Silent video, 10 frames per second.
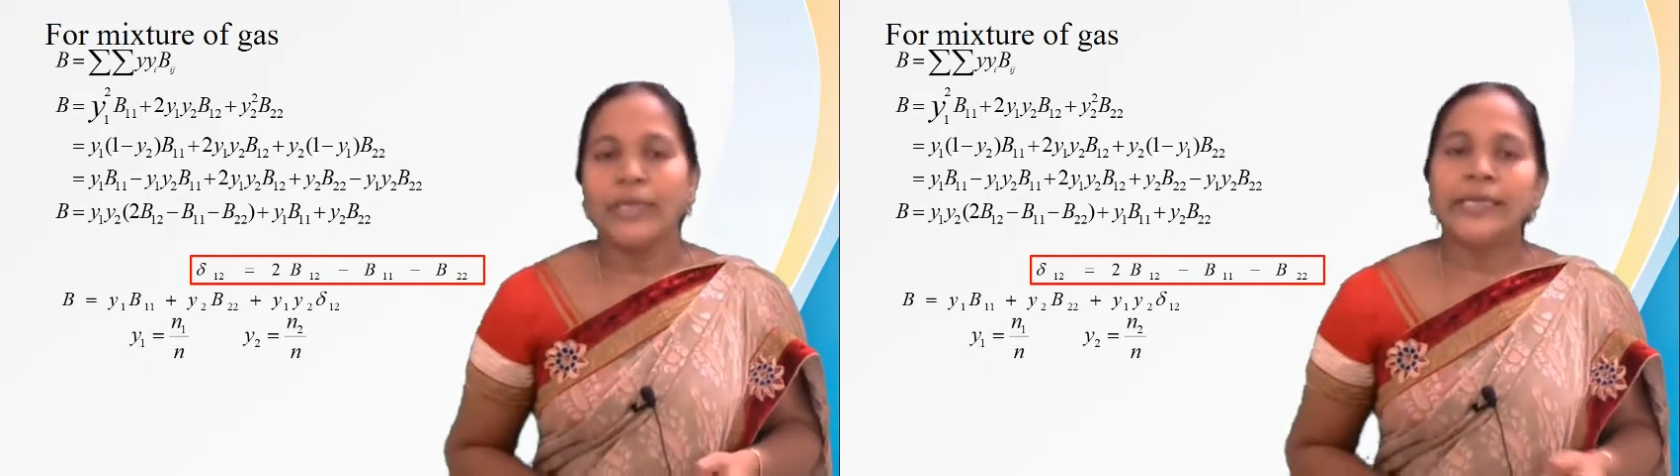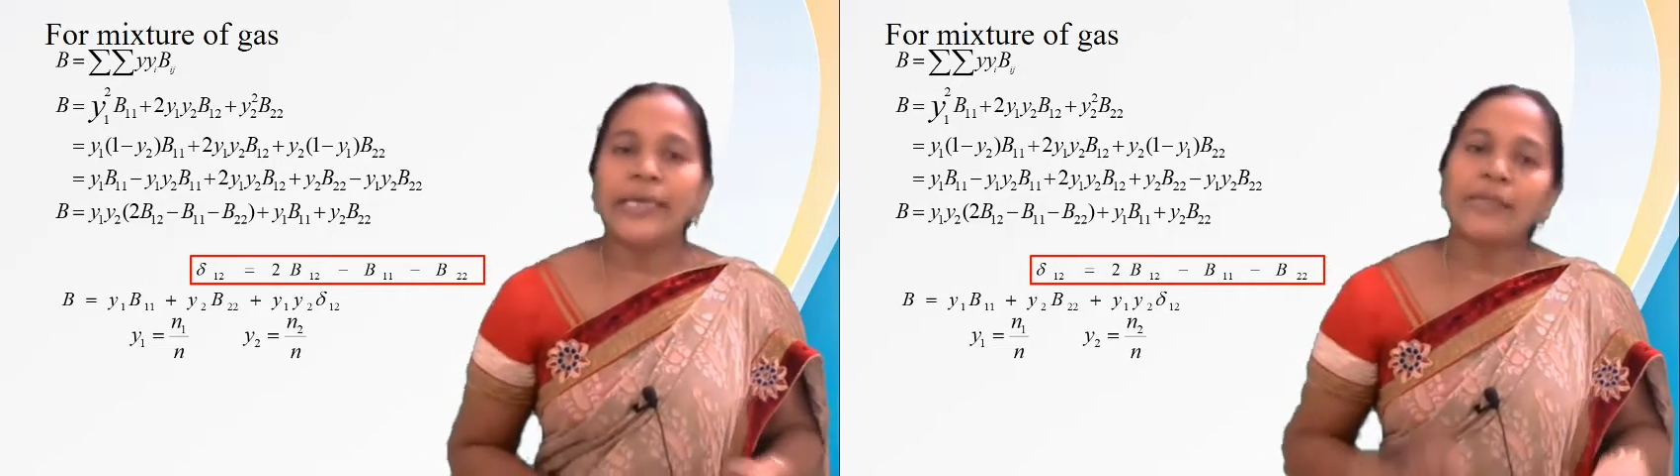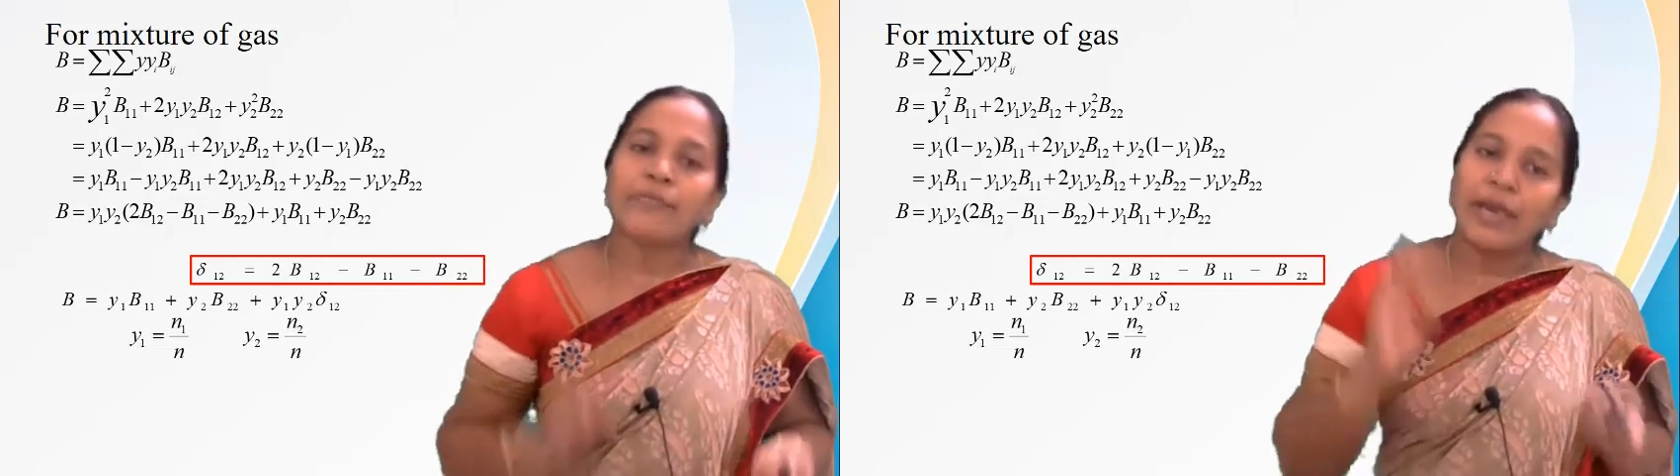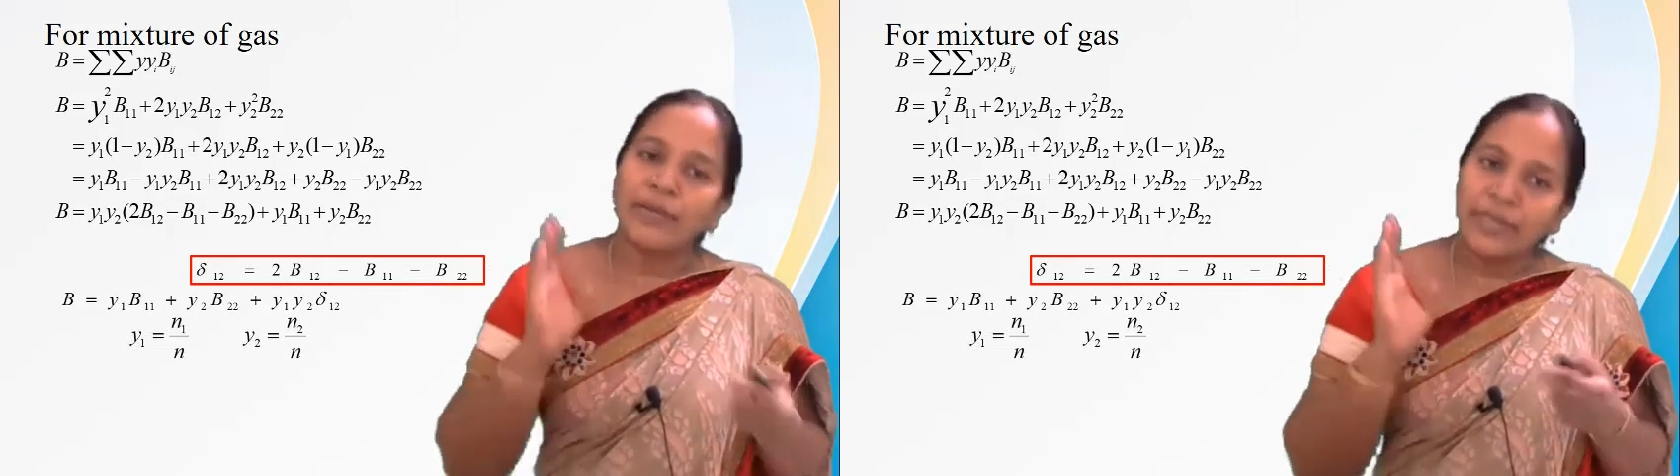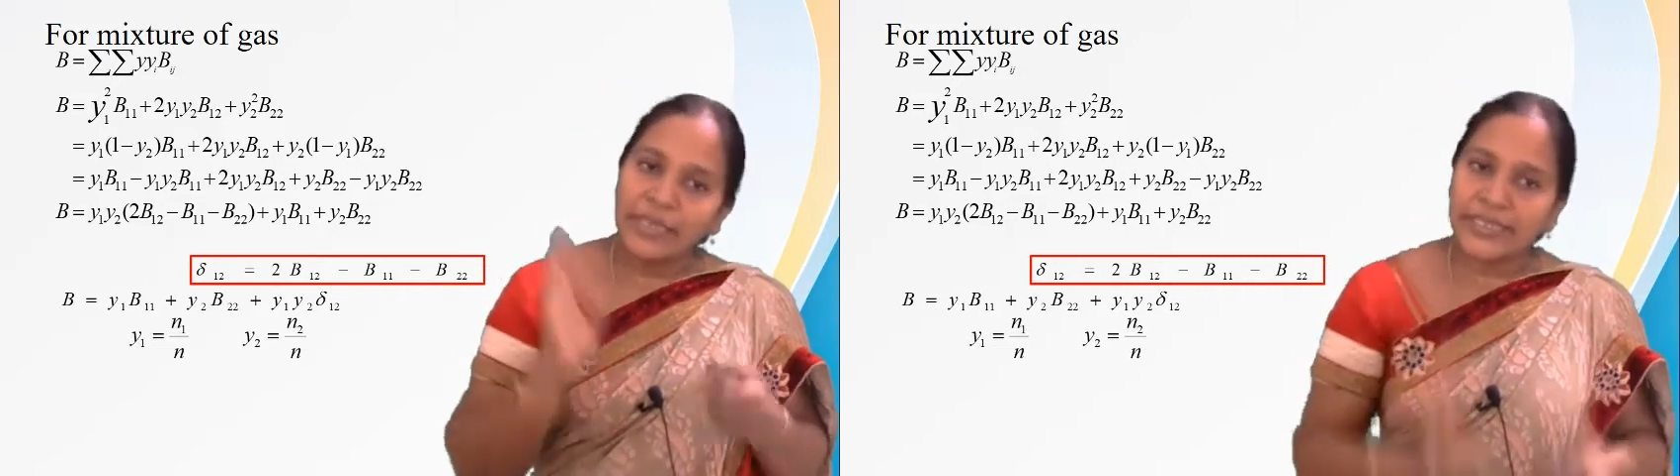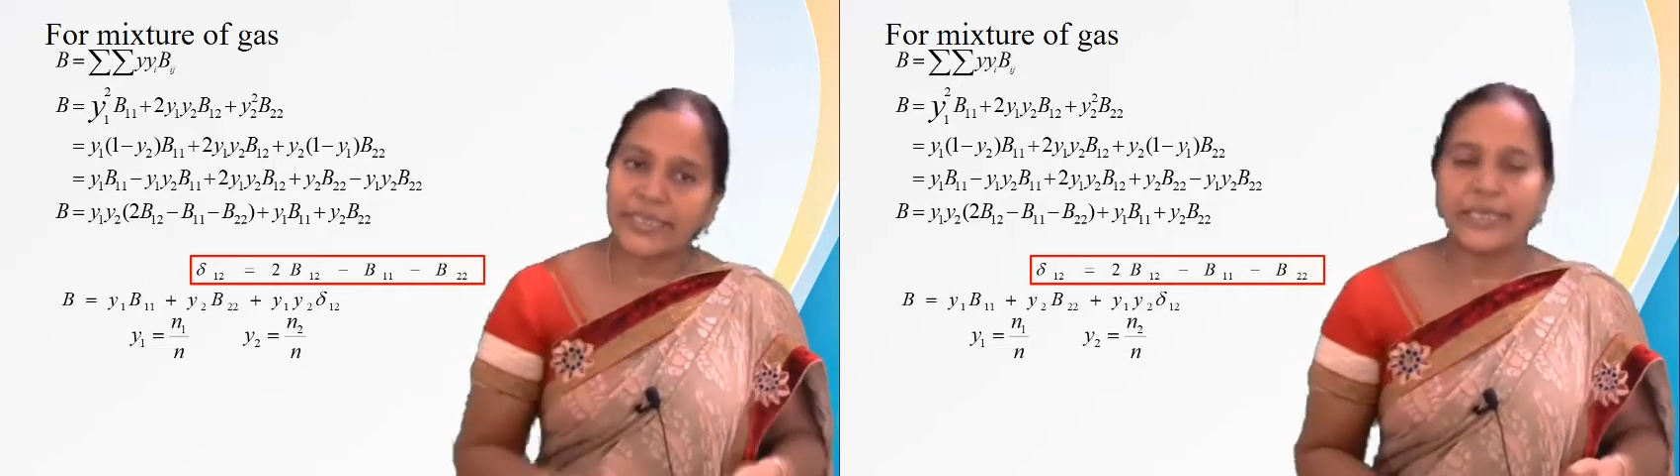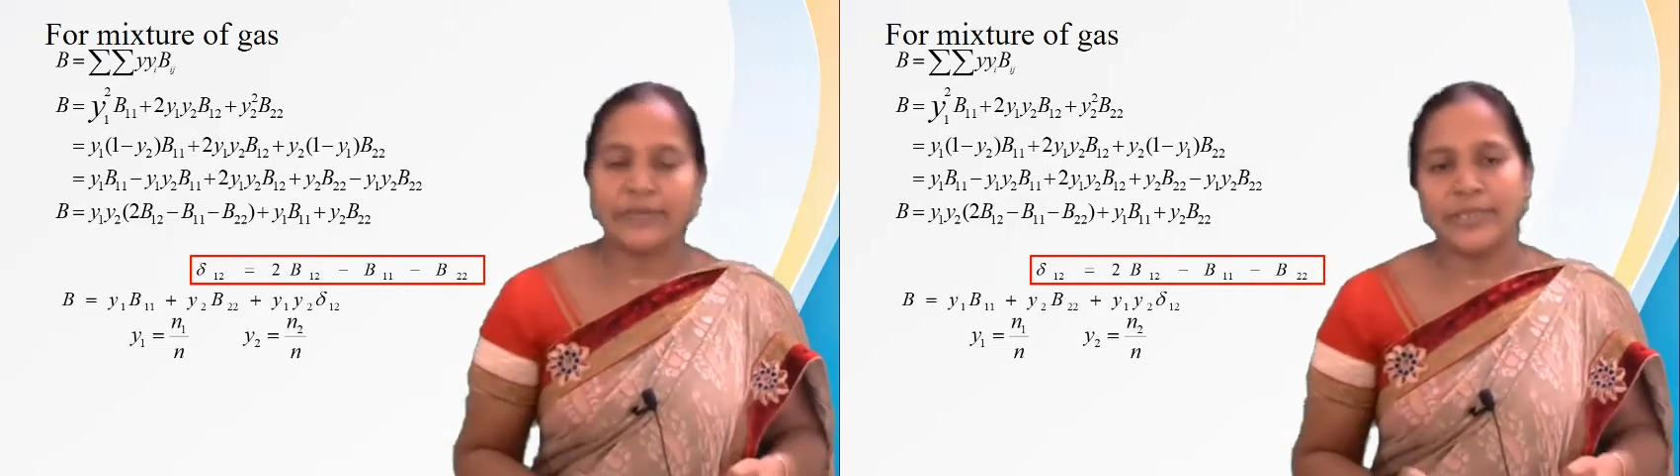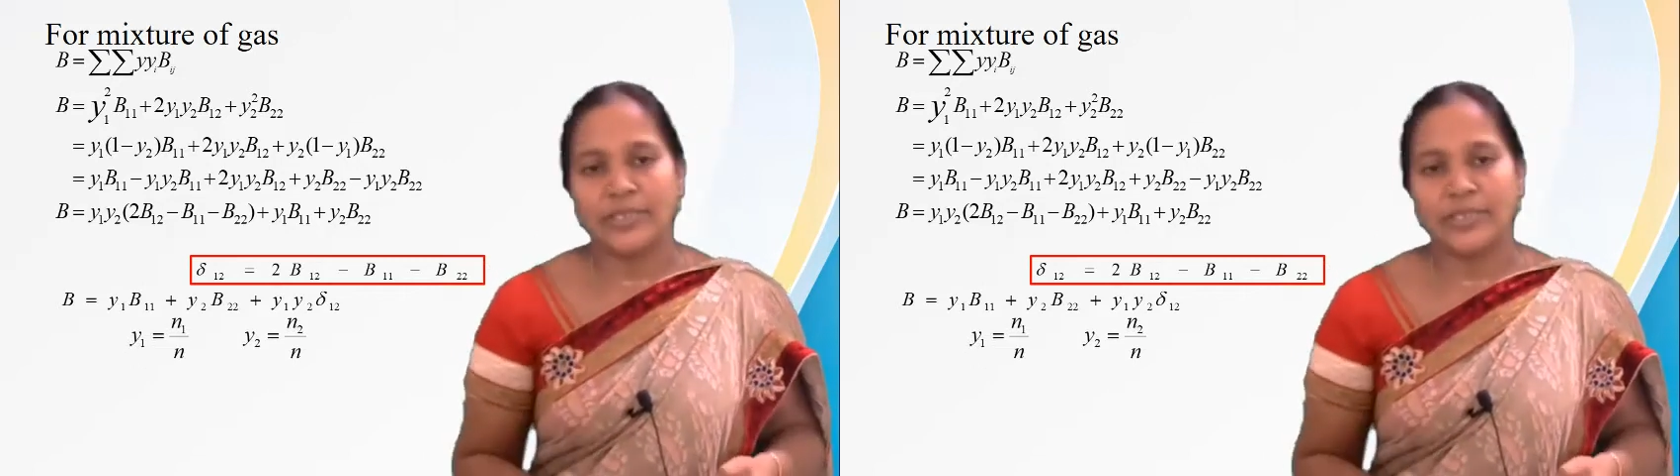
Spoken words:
Here Y1 is equals